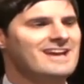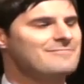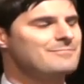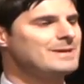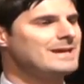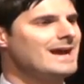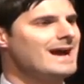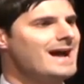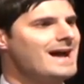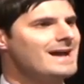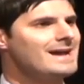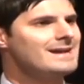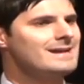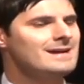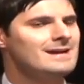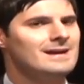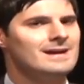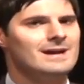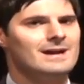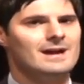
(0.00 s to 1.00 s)
the
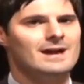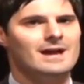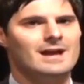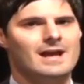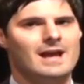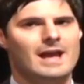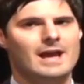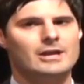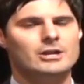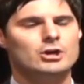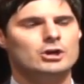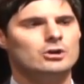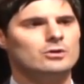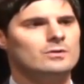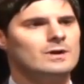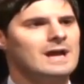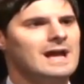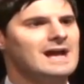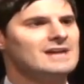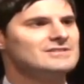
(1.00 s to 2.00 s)
FBI and
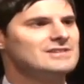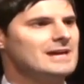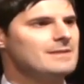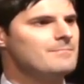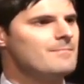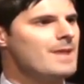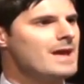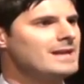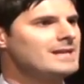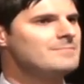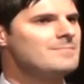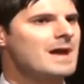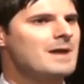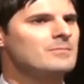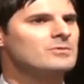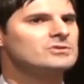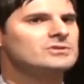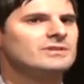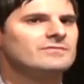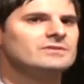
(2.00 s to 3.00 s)
who has had many
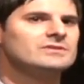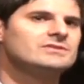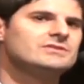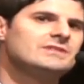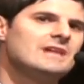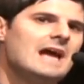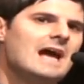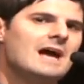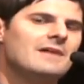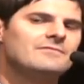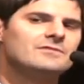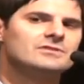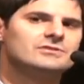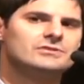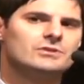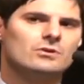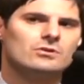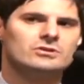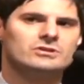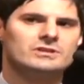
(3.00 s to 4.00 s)
members of his staff and
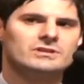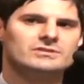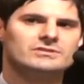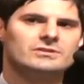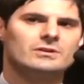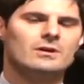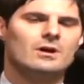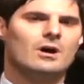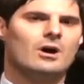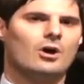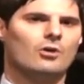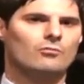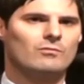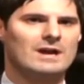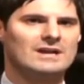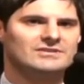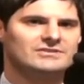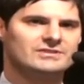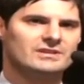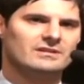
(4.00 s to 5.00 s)
associates
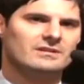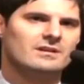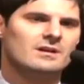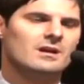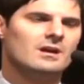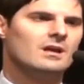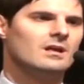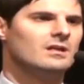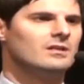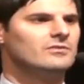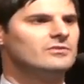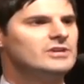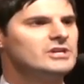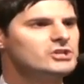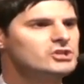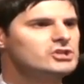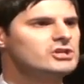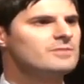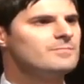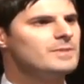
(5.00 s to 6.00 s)
arrested.
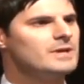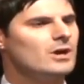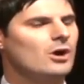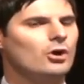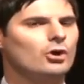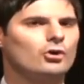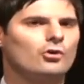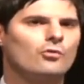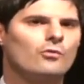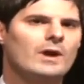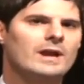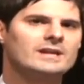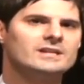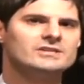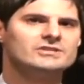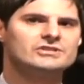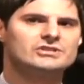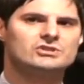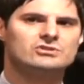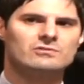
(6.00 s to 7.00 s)
This should be our
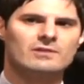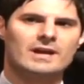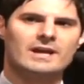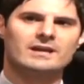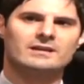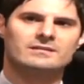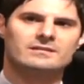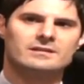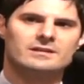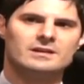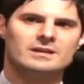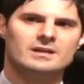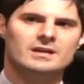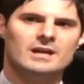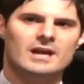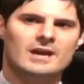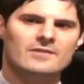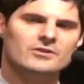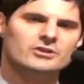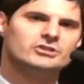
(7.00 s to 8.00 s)
greatest strength
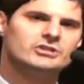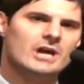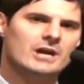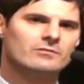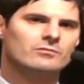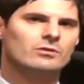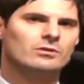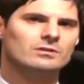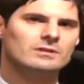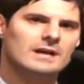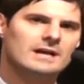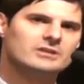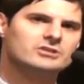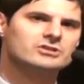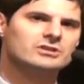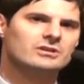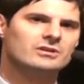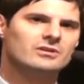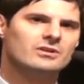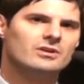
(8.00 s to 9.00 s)
in the general
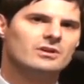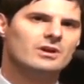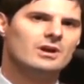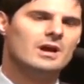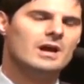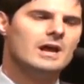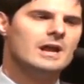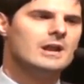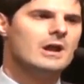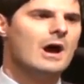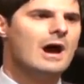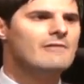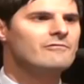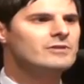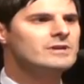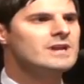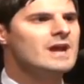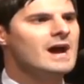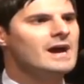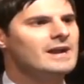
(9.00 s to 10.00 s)
election. Now,
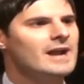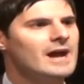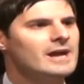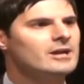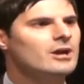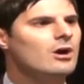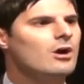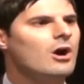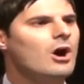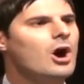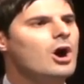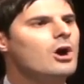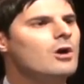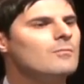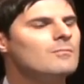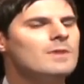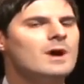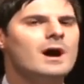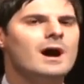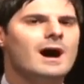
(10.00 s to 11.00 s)
every night I go
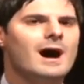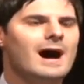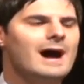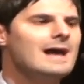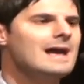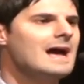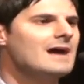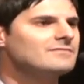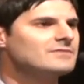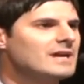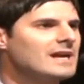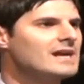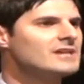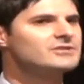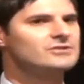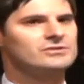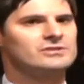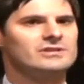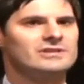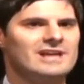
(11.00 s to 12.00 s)
home, I have to
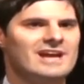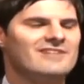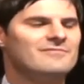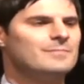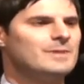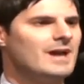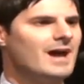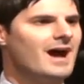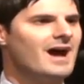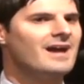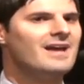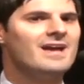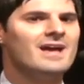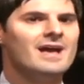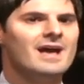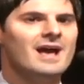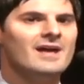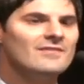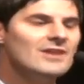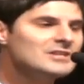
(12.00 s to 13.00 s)
answer to the FBI,
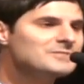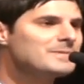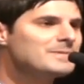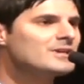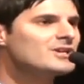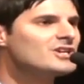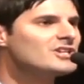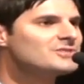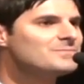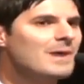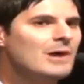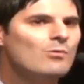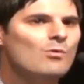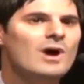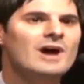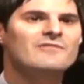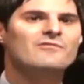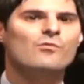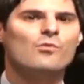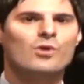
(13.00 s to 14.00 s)
and that's because my
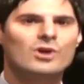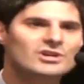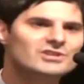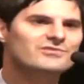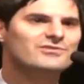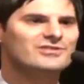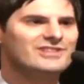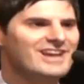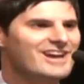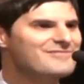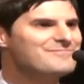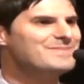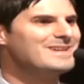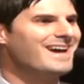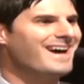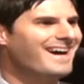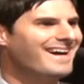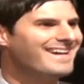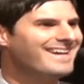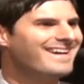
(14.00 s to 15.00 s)
wife works for the
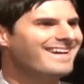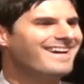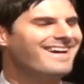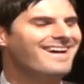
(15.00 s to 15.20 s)
FBI.